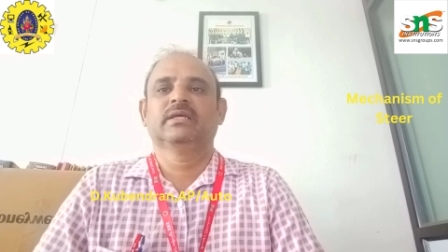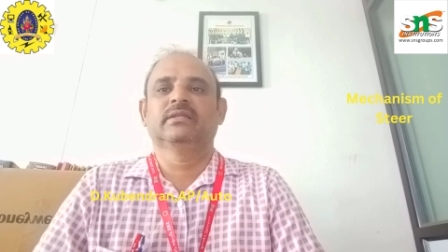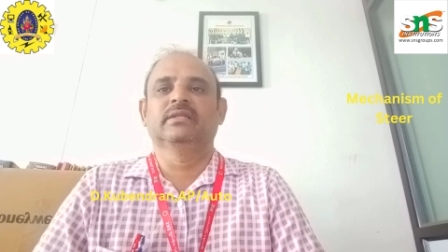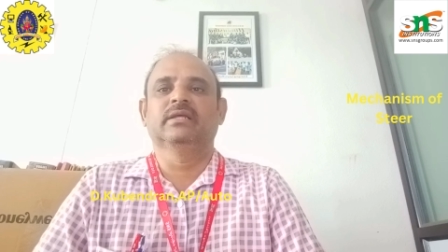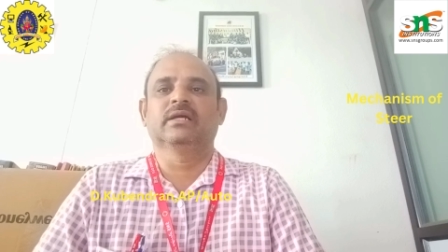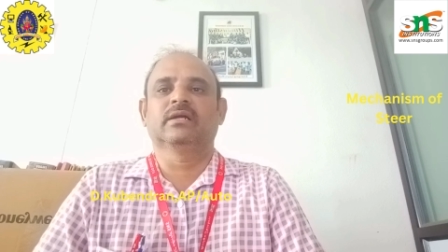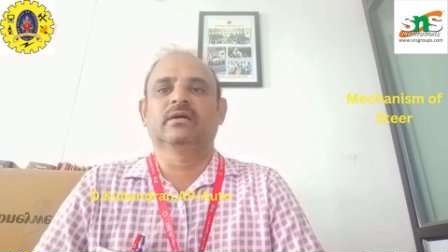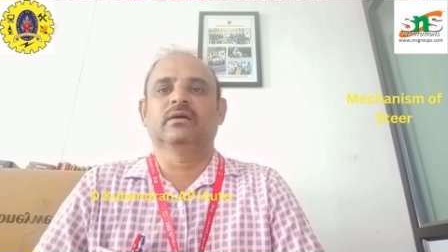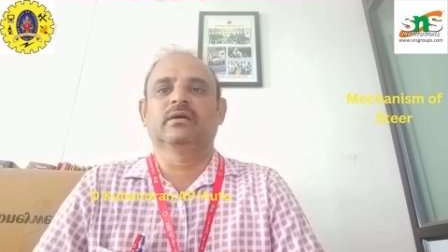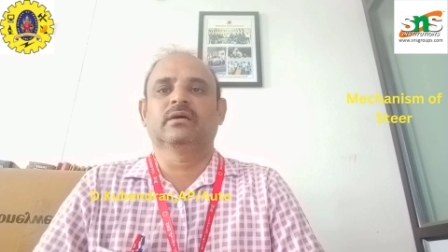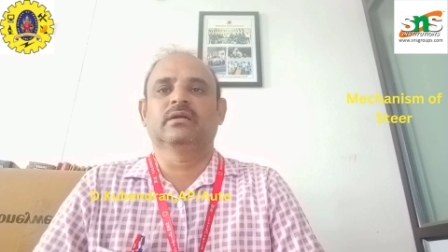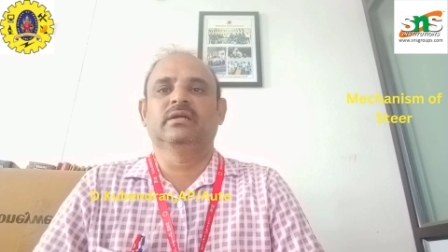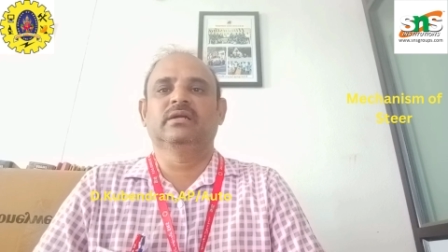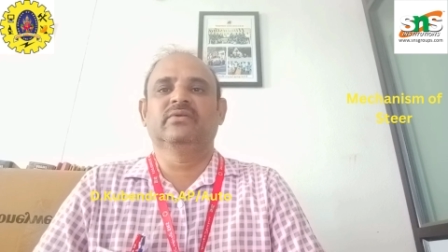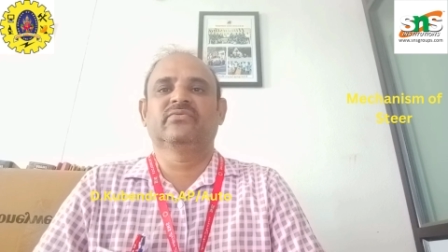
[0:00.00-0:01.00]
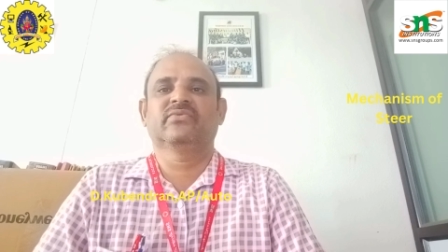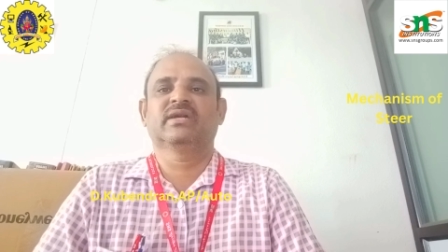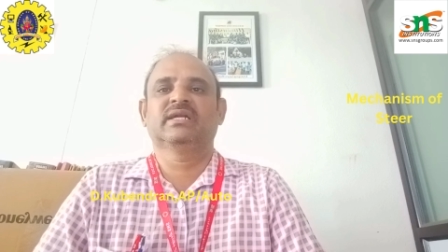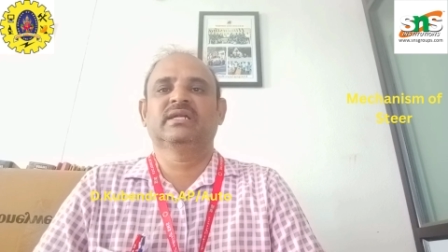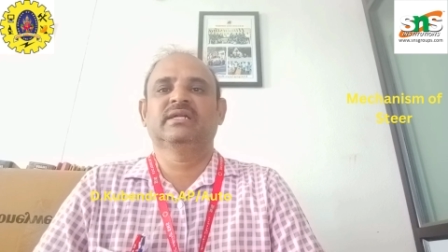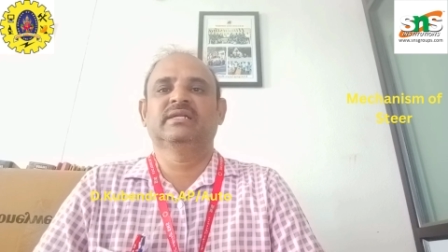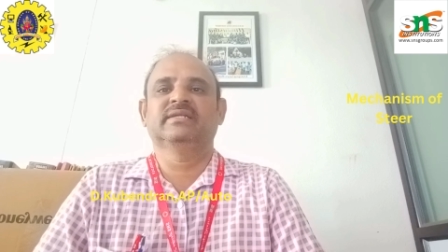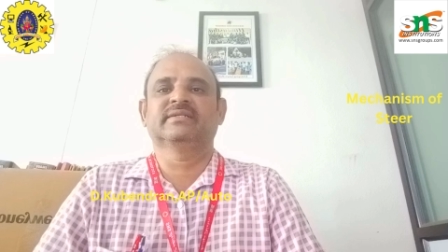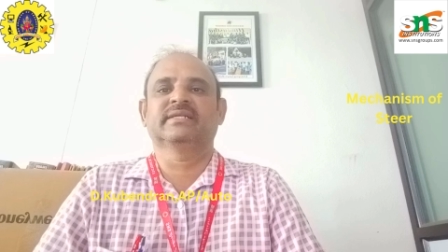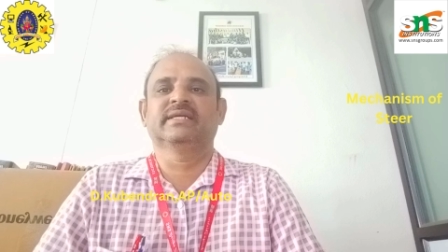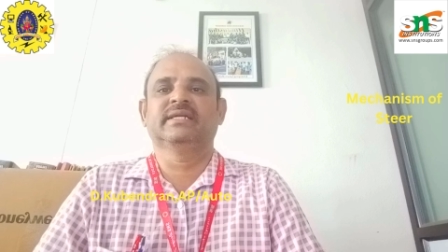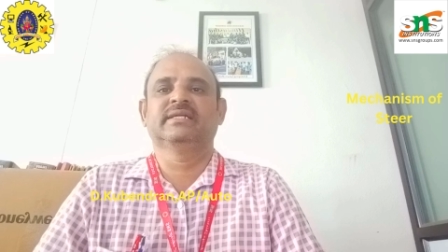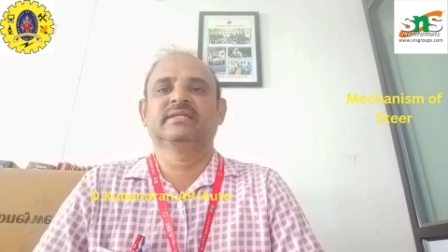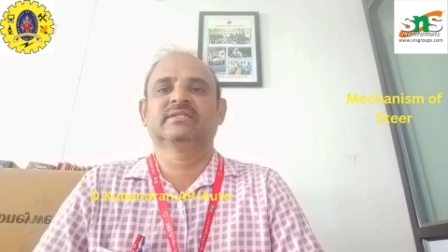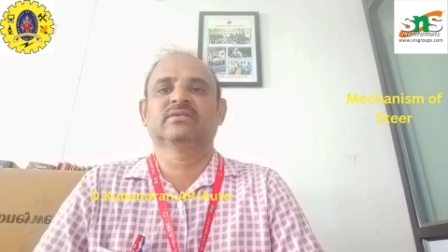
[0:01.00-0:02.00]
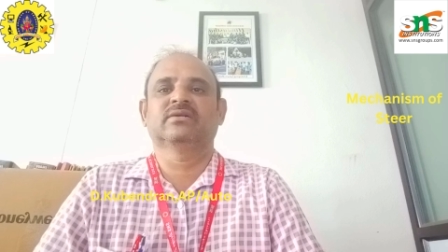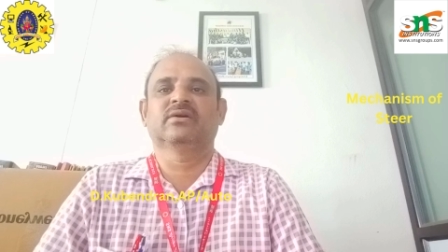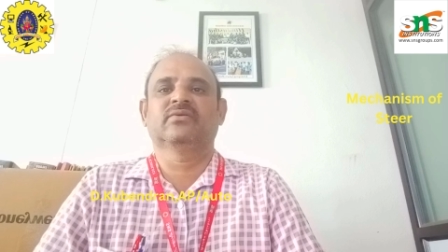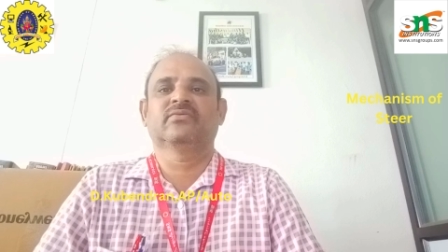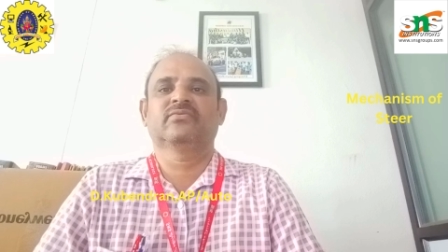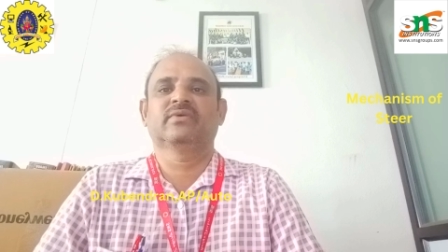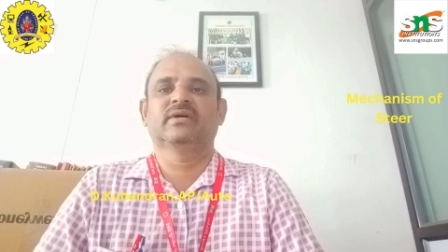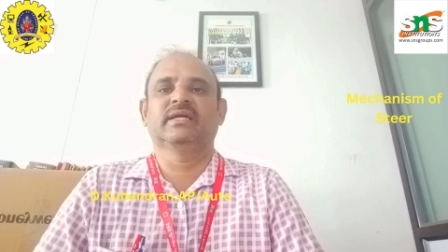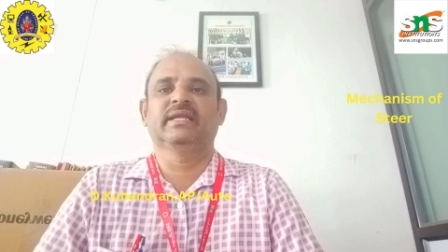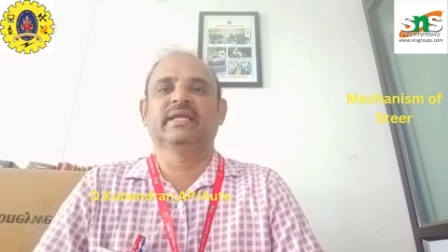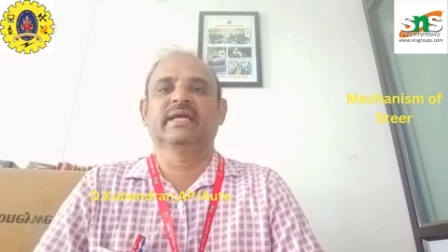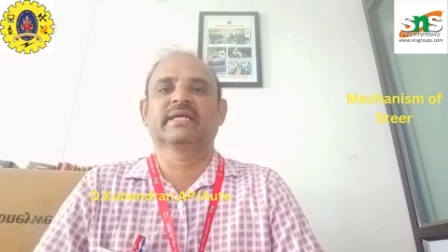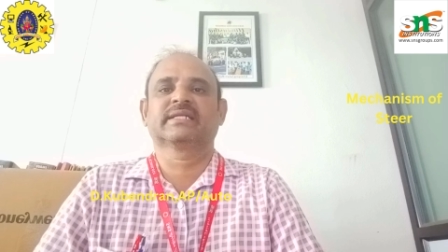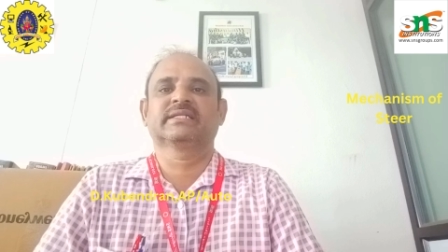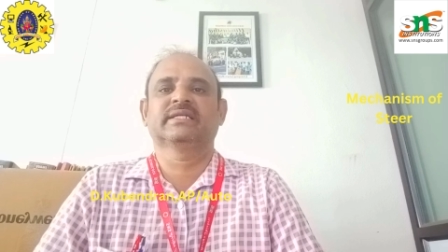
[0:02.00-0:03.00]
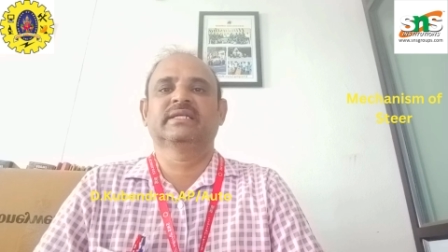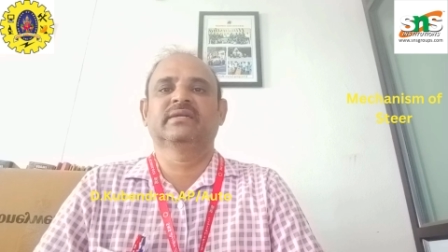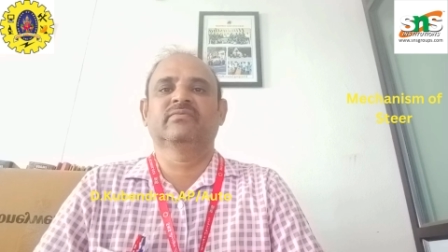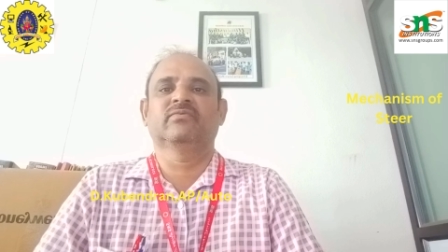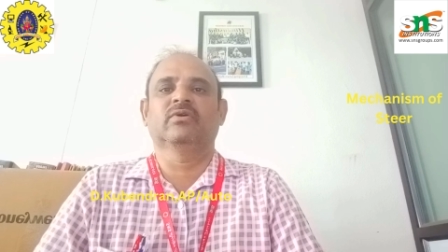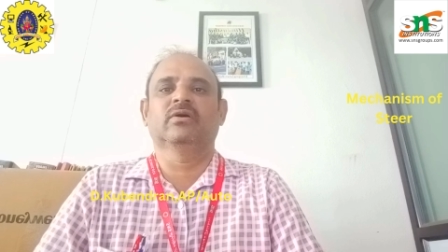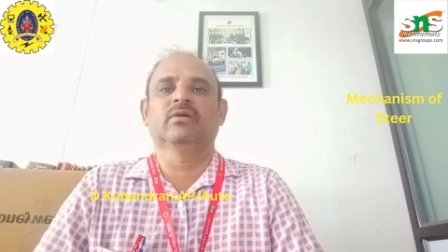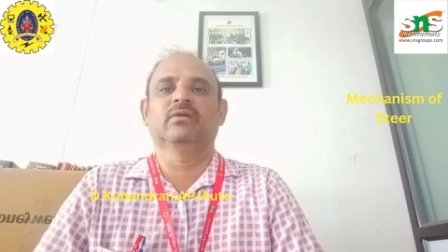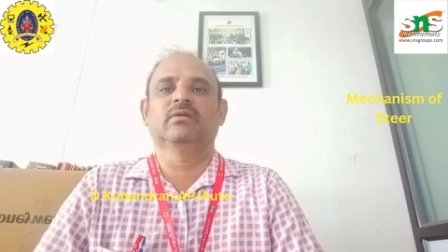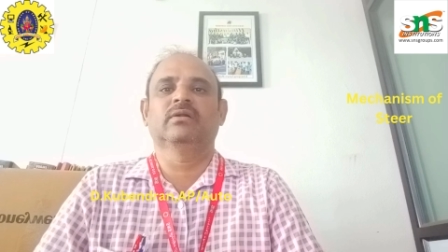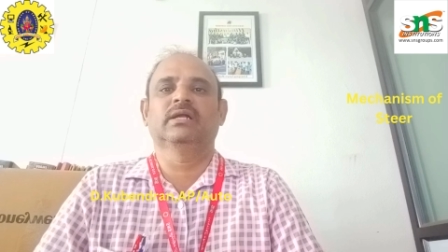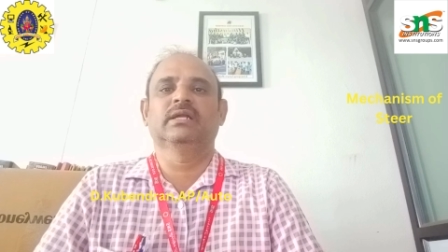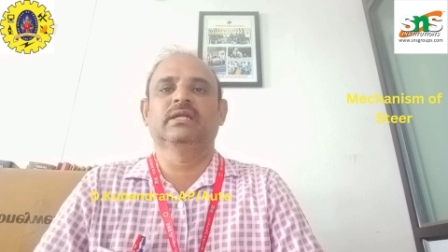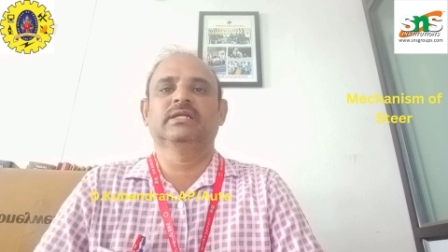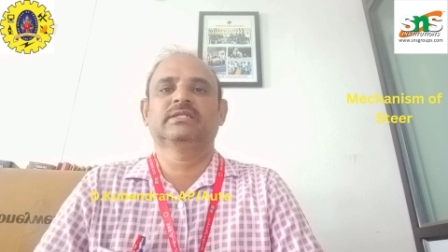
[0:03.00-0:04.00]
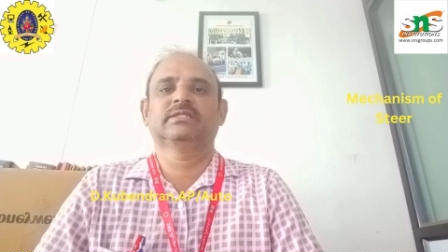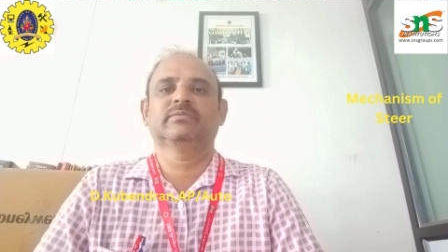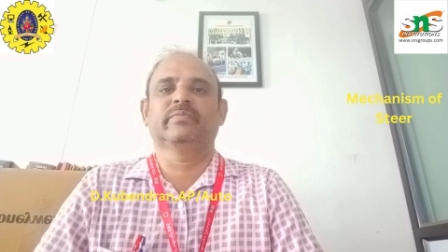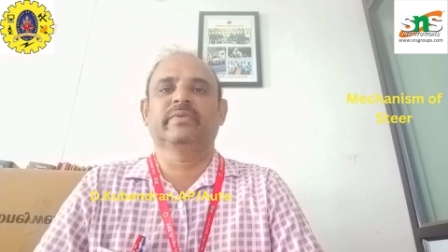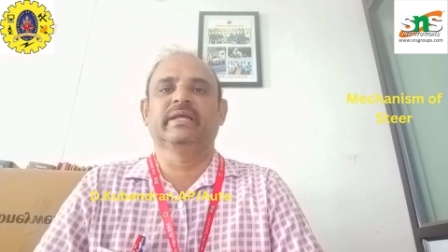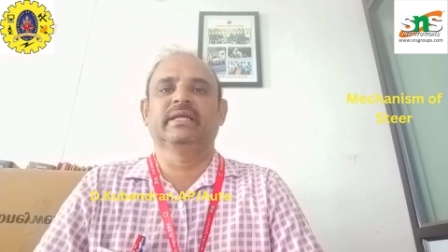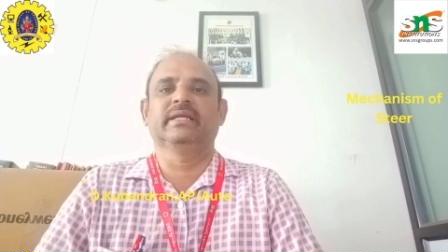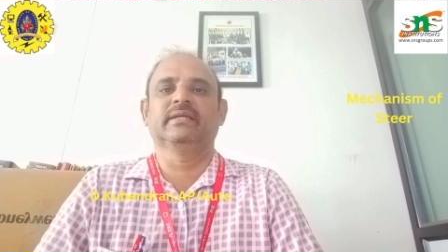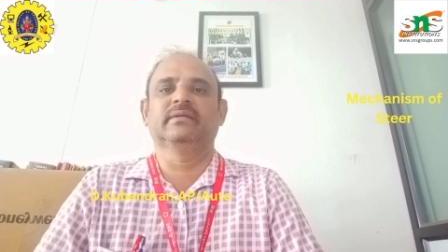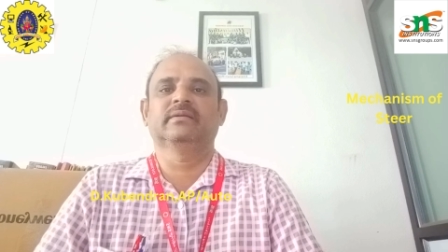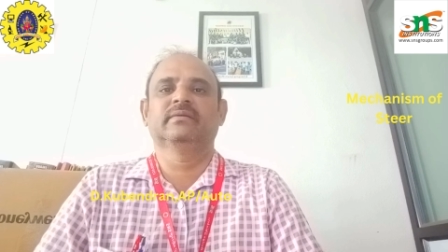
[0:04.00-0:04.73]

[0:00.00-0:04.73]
There are different designs of reaction valve under spring.